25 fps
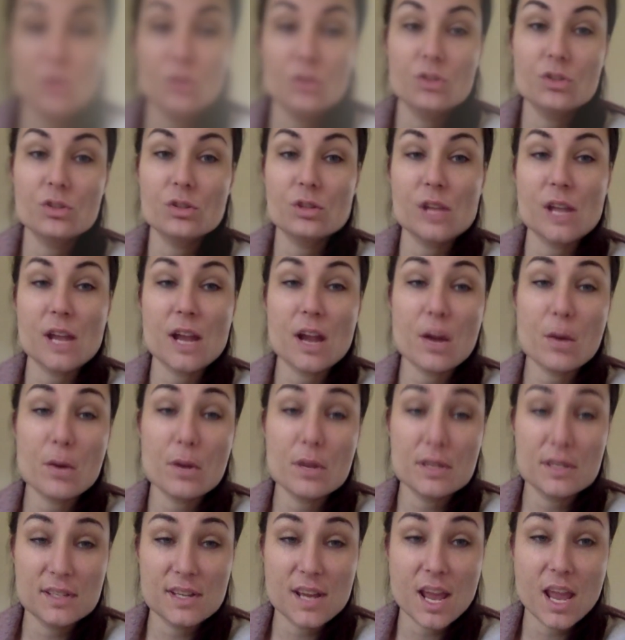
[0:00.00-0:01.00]
So like I
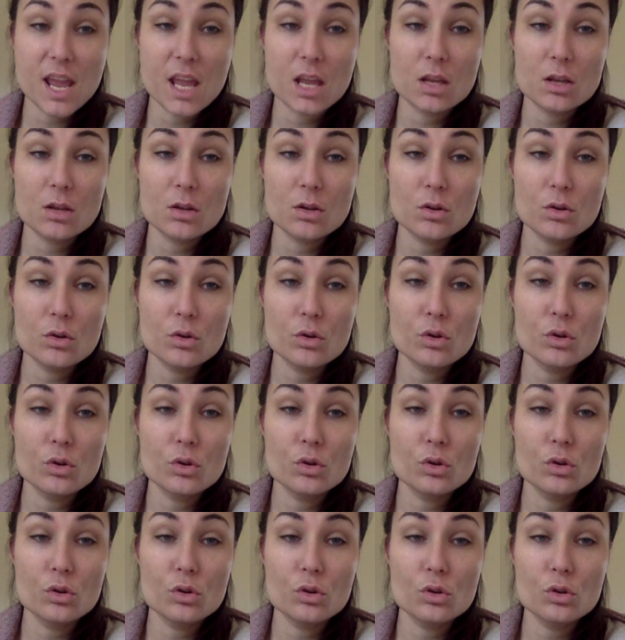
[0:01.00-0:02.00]
was saying,
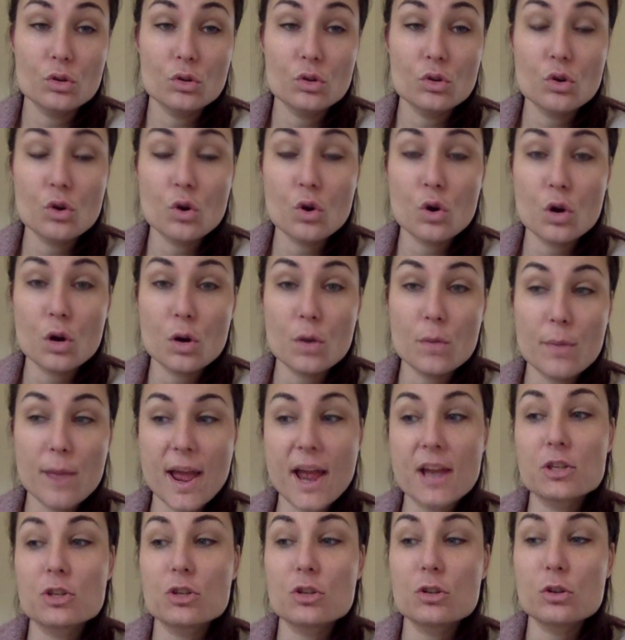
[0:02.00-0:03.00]
your
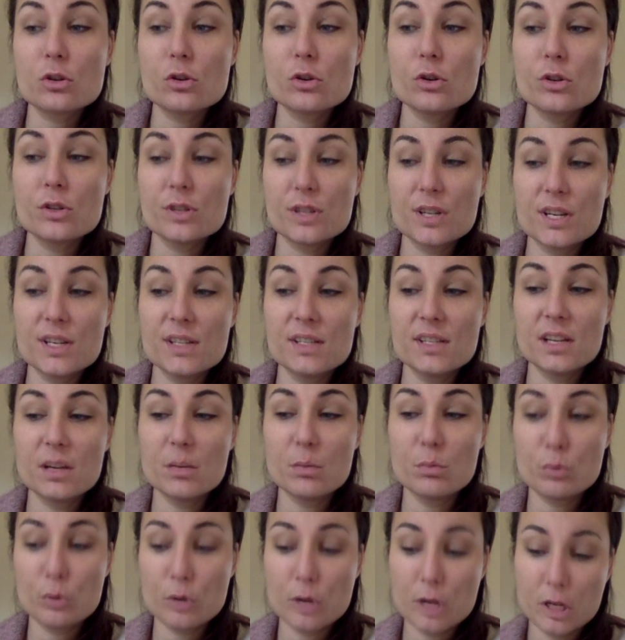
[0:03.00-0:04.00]
bachelor's is a
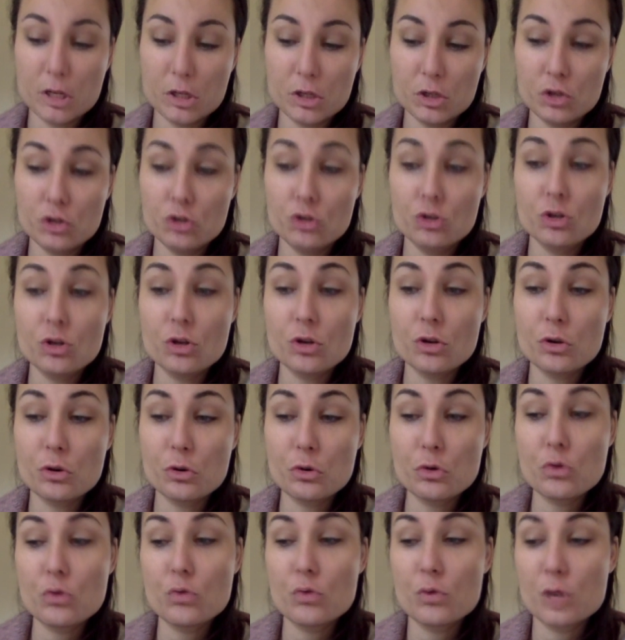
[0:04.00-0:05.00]
bridge to your
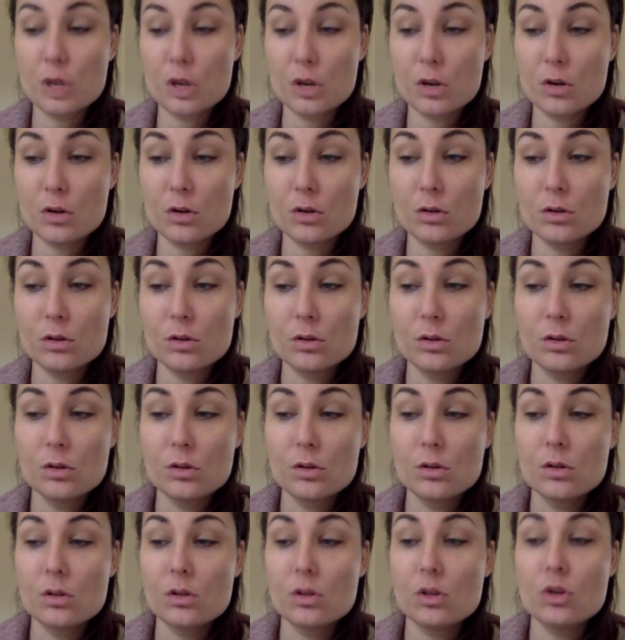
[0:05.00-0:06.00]
career.
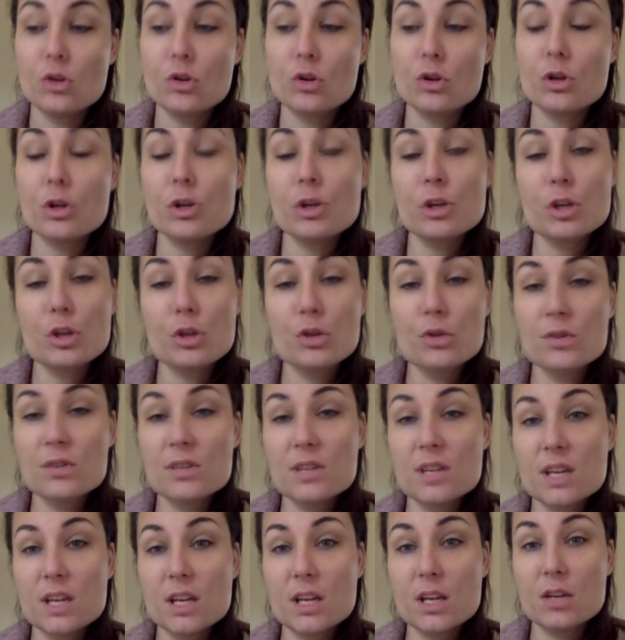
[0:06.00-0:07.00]
You're going to use
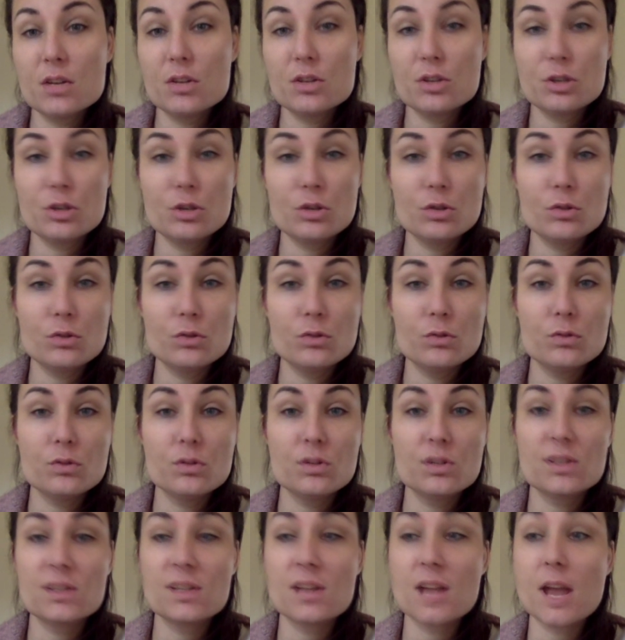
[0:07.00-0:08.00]
it to
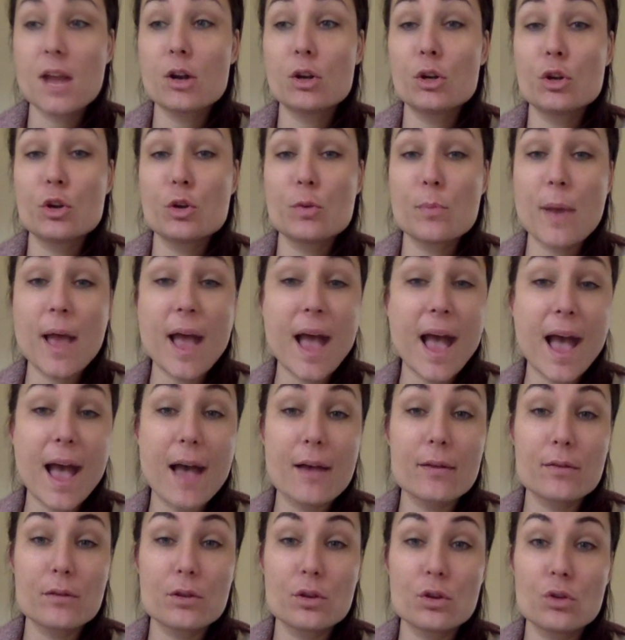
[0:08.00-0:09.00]
decide on your
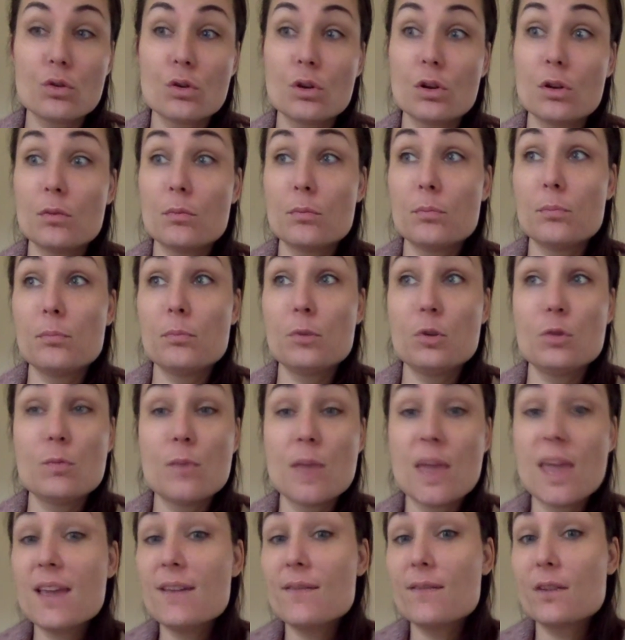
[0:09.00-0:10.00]
path. You
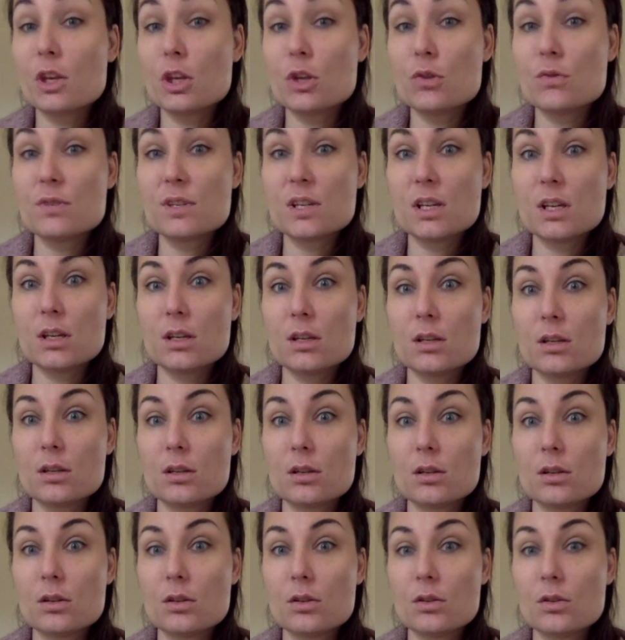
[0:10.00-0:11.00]
may even use it
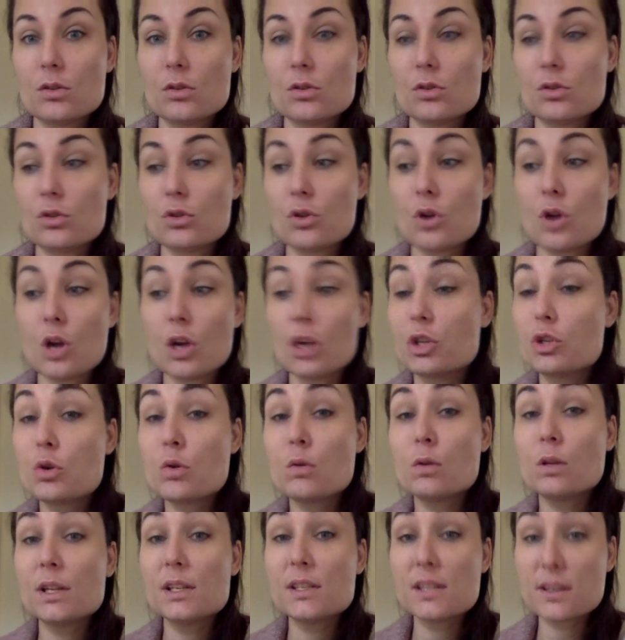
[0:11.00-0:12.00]
on a
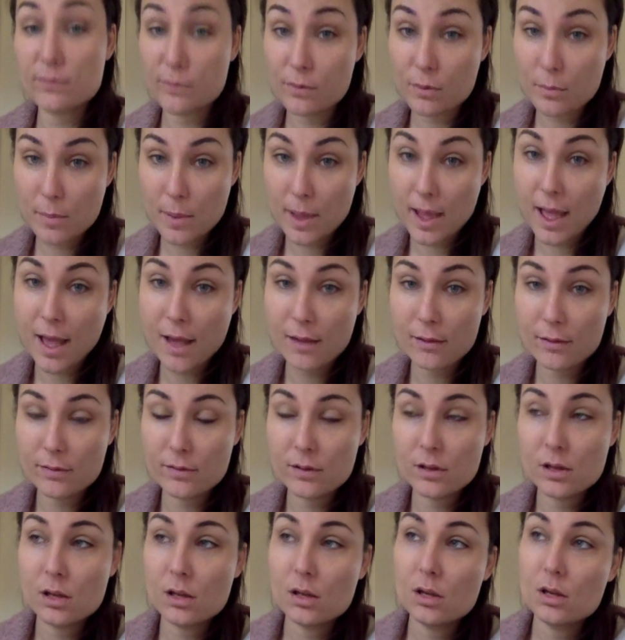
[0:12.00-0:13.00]
totally different
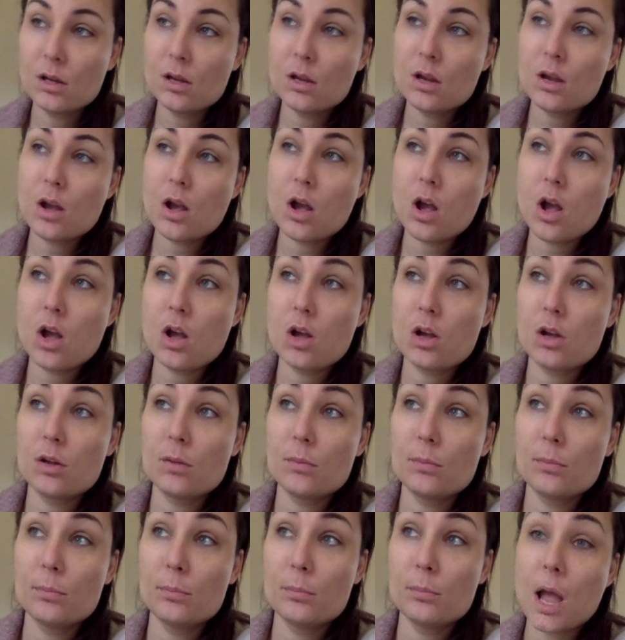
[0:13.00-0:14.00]

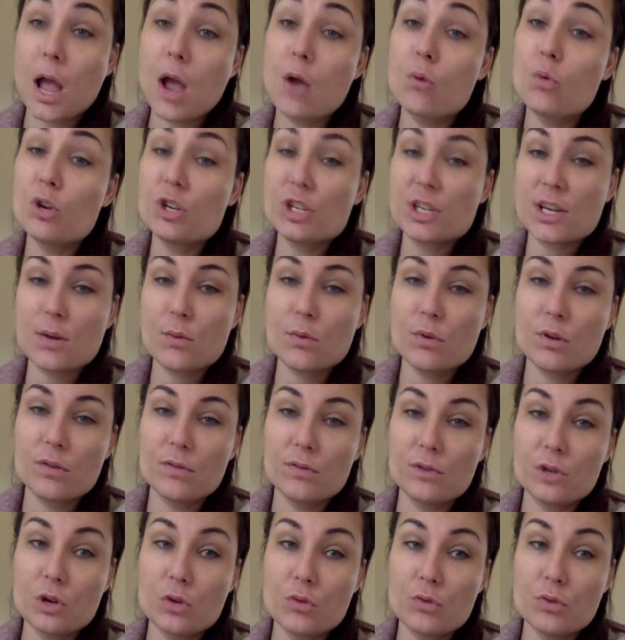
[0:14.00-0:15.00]
path. I wish I would
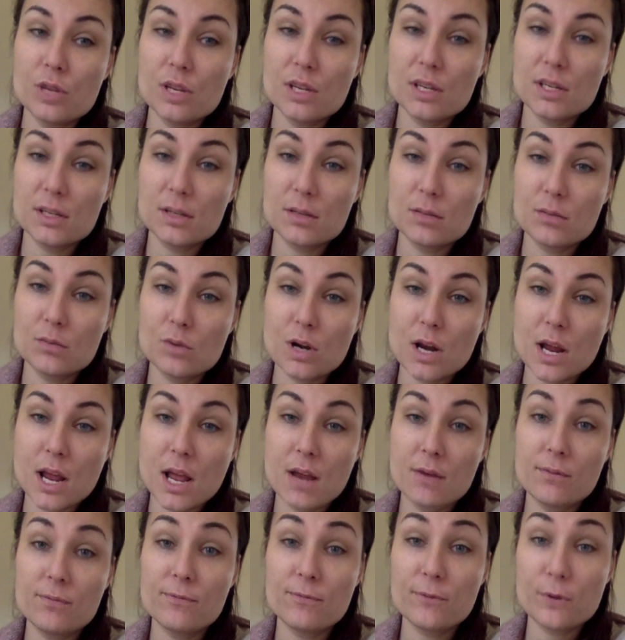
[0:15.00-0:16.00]
have known this when I
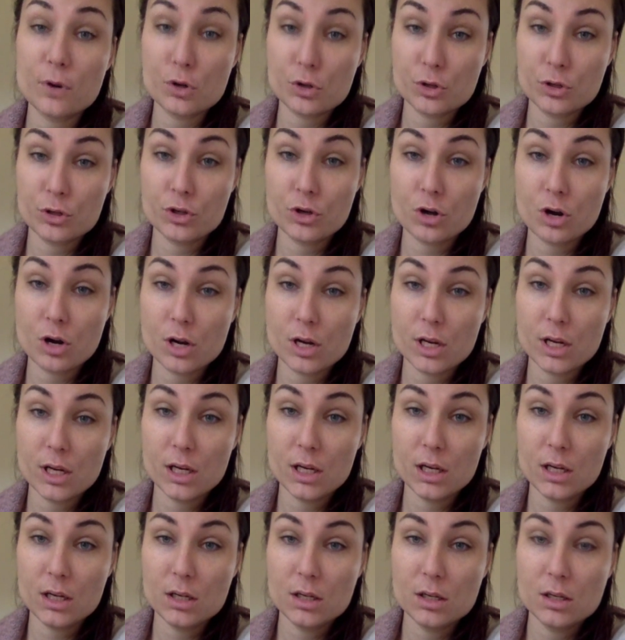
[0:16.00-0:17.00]
had first started.
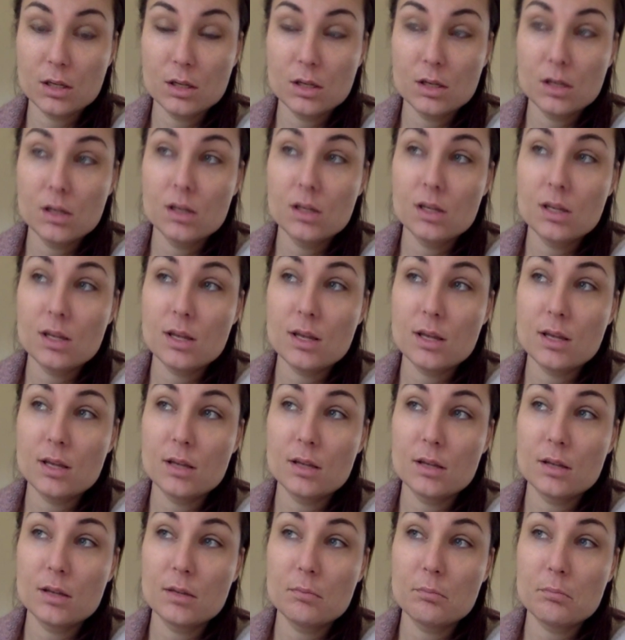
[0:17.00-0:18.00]

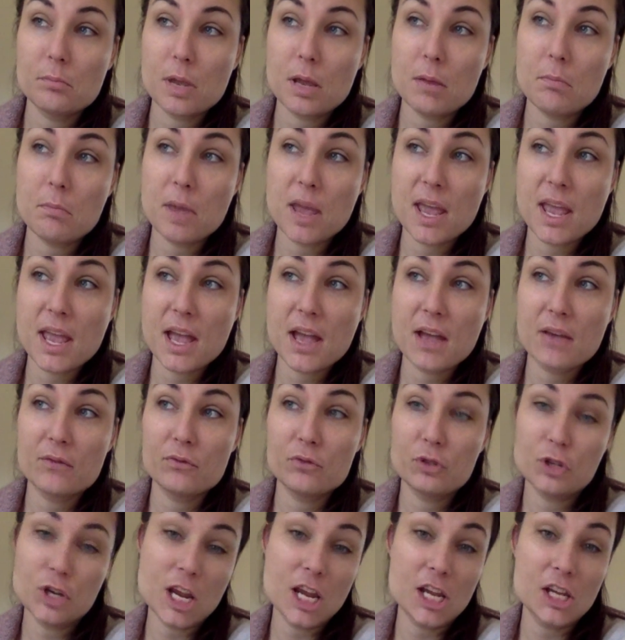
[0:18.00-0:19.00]
It may
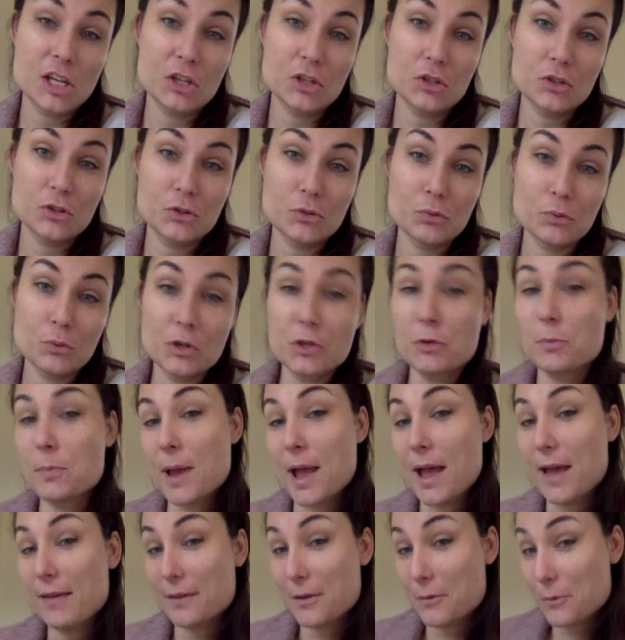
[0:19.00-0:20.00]
have changed which
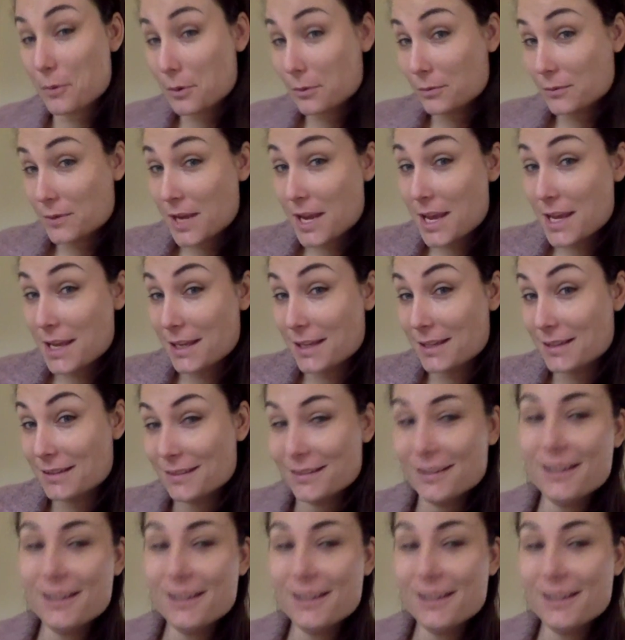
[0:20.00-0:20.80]
path I would have taken.